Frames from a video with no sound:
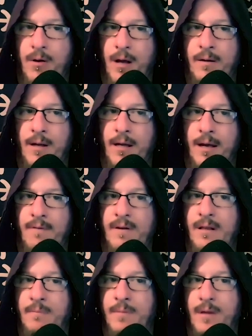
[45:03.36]
and, and giving
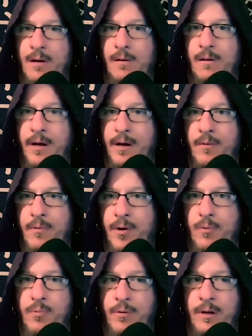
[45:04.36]
them their their their
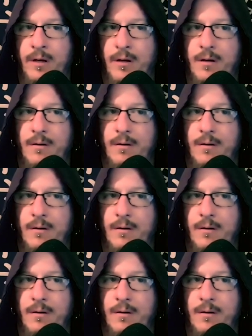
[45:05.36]
runic